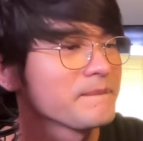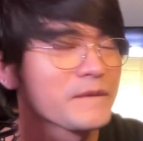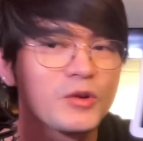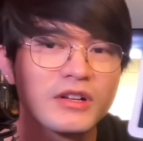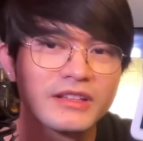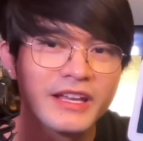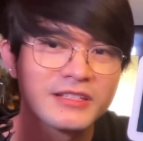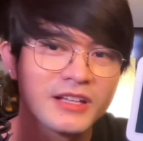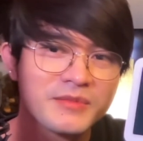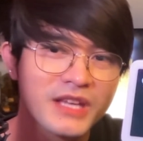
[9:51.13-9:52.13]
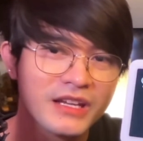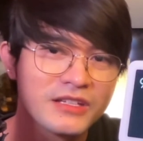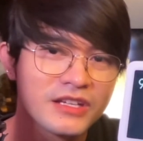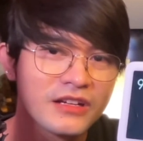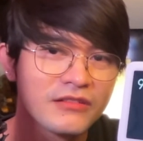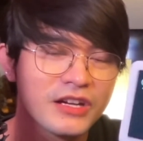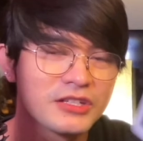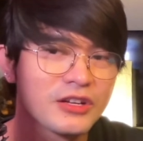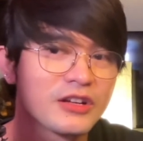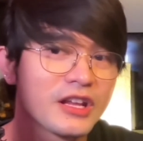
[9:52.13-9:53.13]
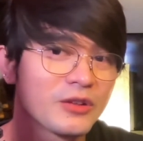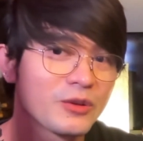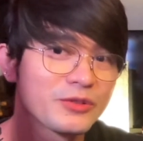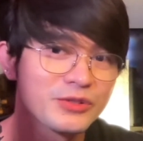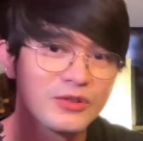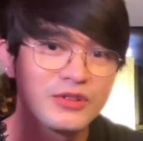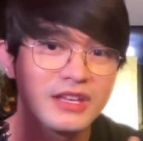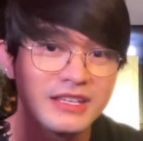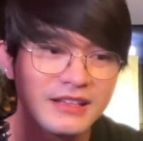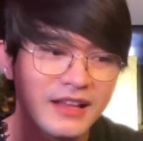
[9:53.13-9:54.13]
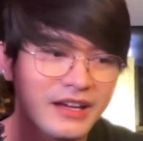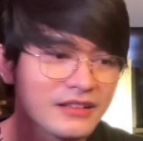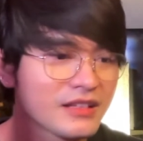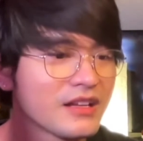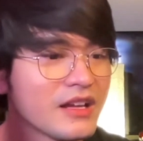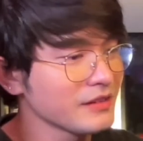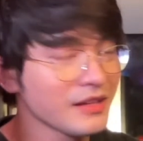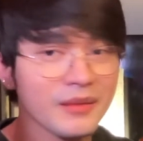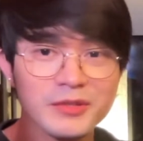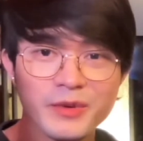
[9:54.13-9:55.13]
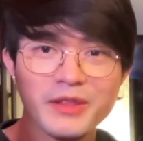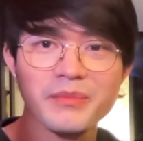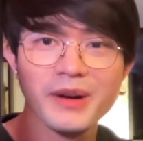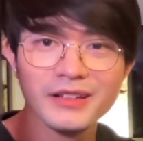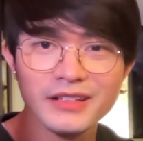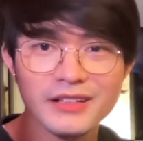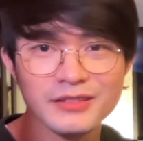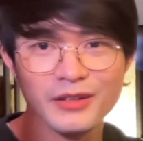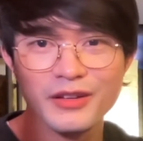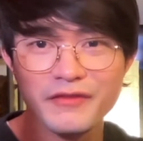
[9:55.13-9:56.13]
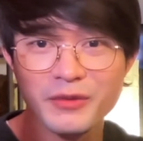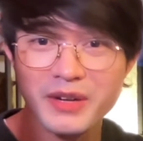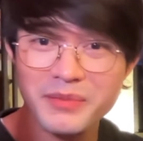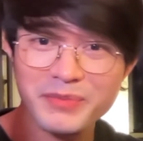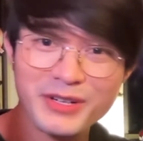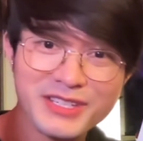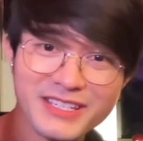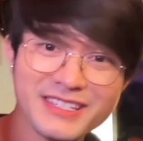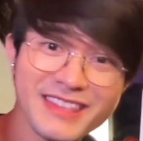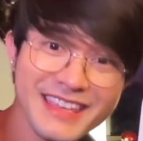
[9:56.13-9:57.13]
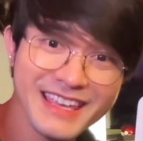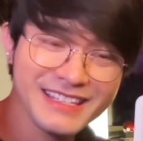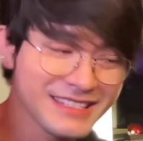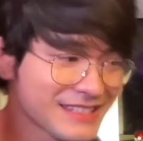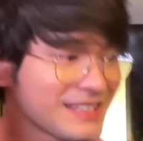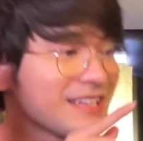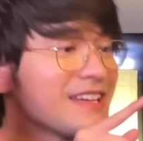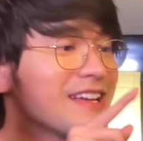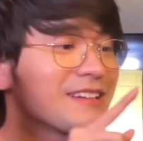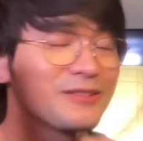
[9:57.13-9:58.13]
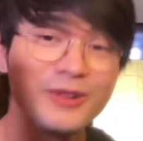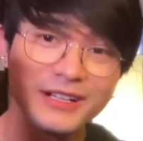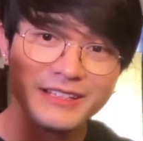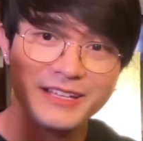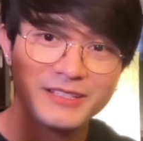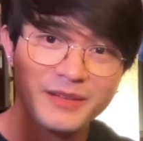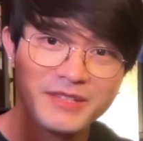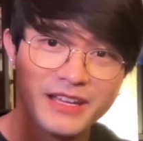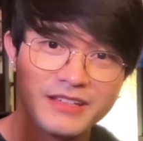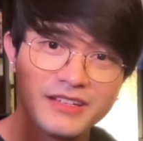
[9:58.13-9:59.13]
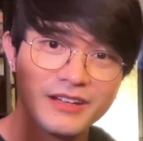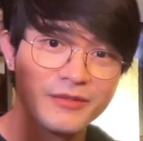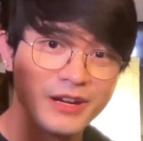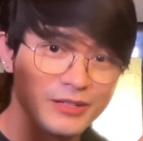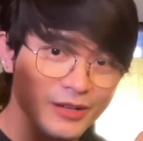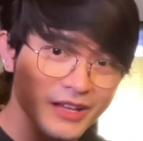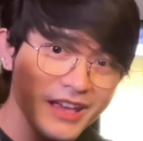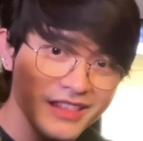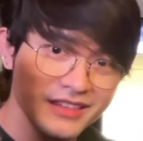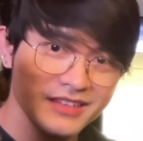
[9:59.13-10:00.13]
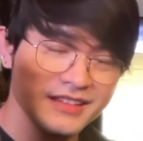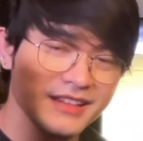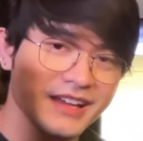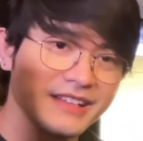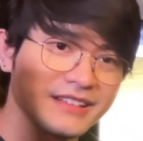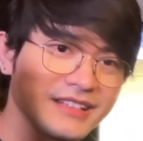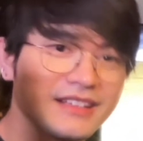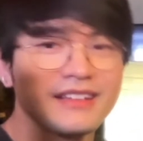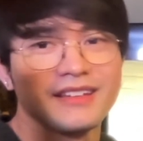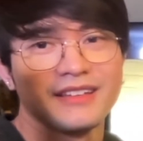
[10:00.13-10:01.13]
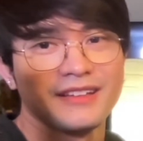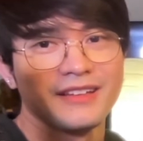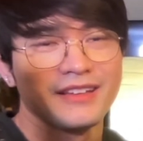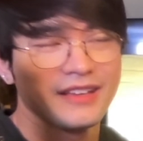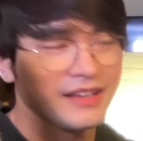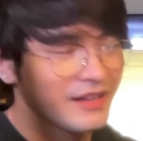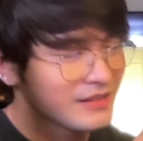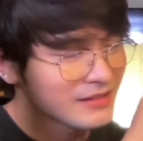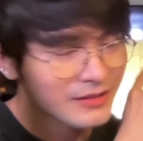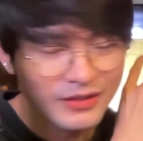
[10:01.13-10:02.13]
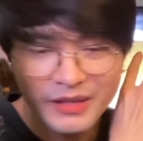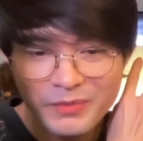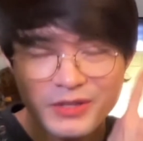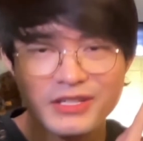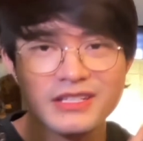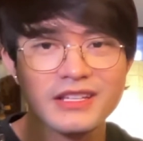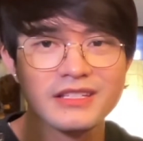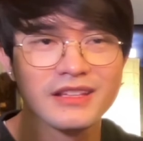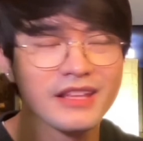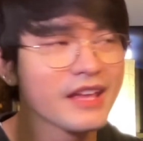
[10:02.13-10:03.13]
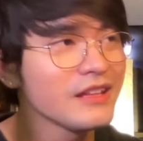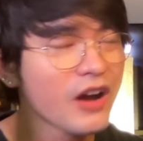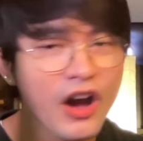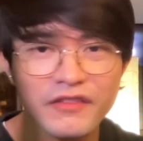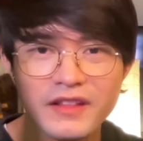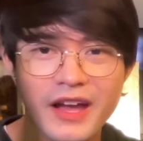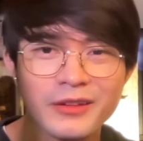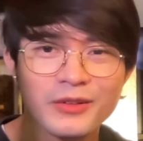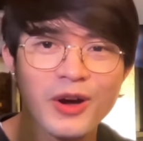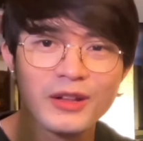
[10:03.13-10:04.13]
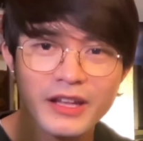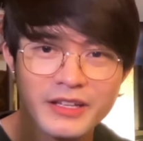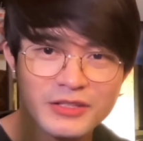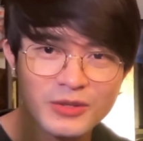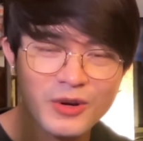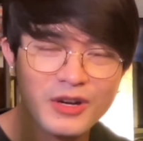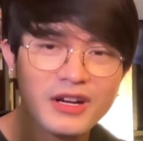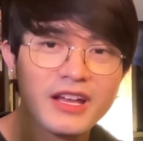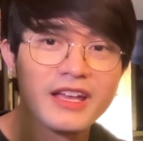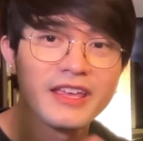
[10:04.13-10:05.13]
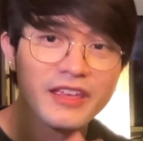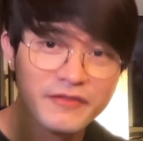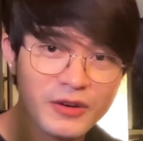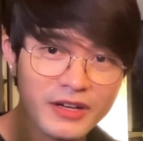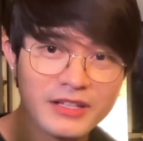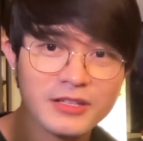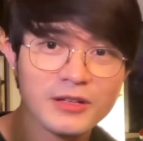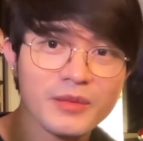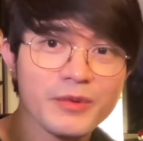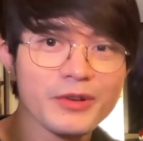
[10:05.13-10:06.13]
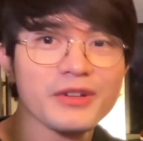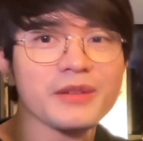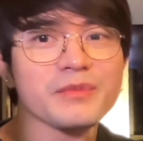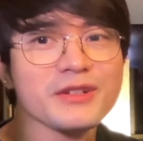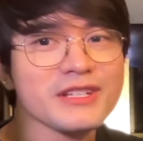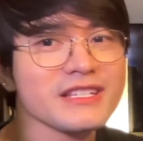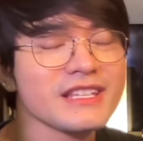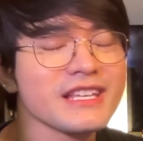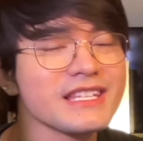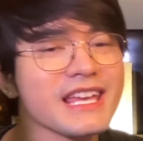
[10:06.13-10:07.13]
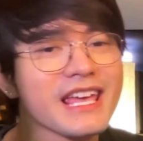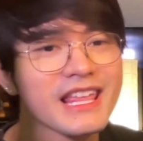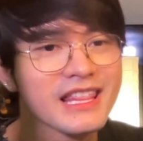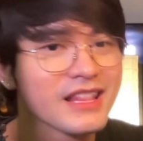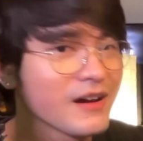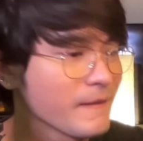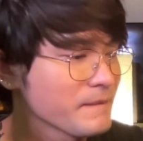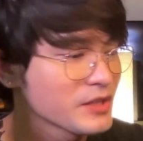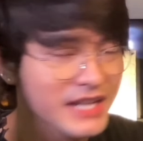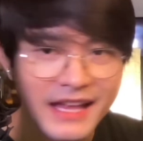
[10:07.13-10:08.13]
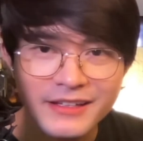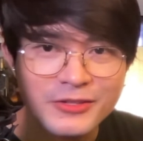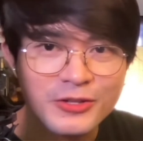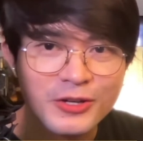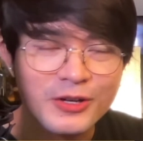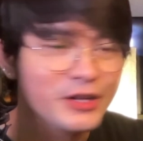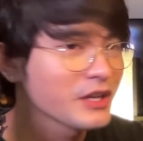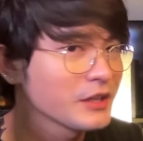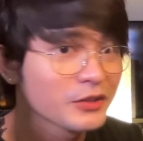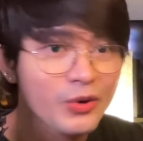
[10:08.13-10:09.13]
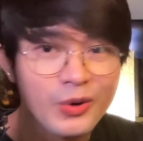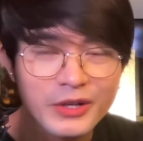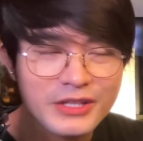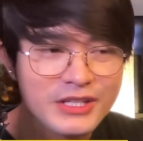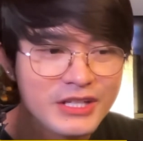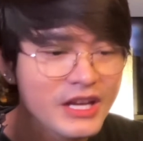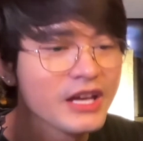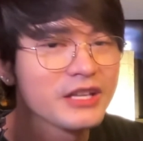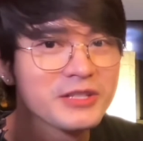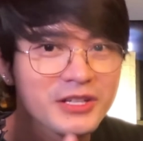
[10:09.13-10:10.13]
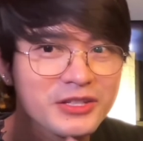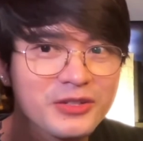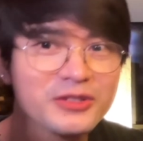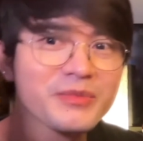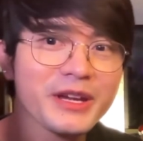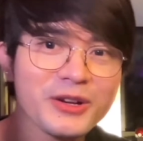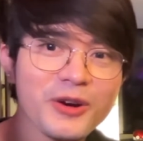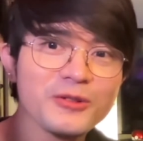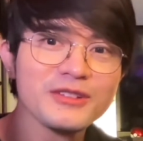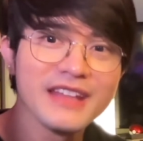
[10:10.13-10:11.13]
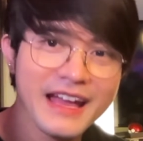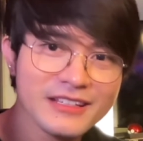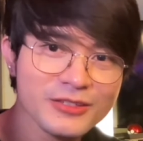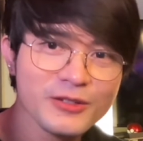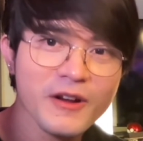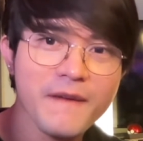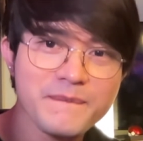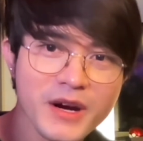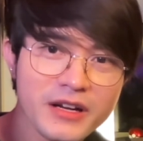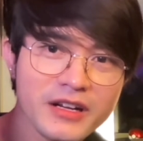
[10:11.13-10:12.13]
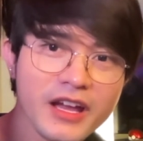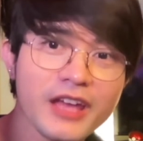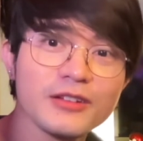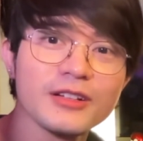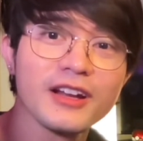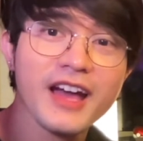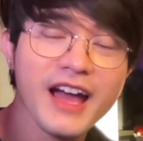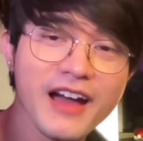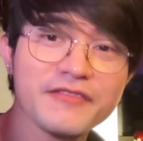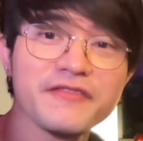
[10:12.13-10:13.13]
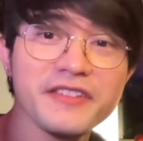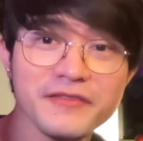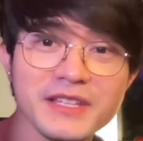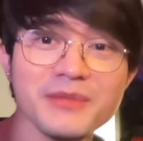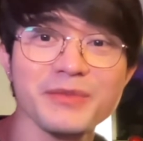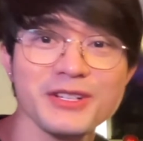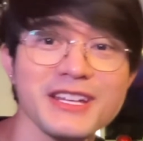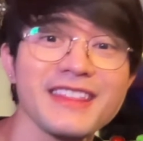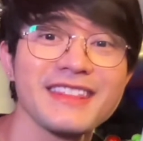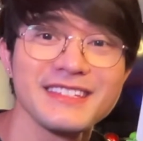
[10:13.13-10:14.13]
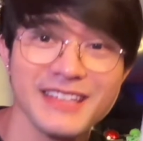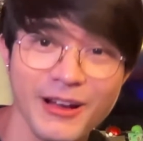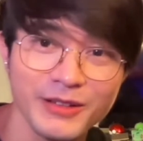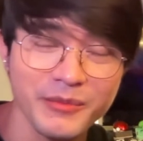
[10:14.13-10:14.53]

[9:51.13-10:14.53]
Google Nest Hub second generation and also the Yeelight. comes with a bundle. So if you want to purchase this Google Nest Hub second generation and the Yeelight, you can purchase this any offline or online store. If you are in Singapore, you can purchase this in Challenger, in Quartz. Just use my code Nasser Amparna and you're gonna have 15% discount.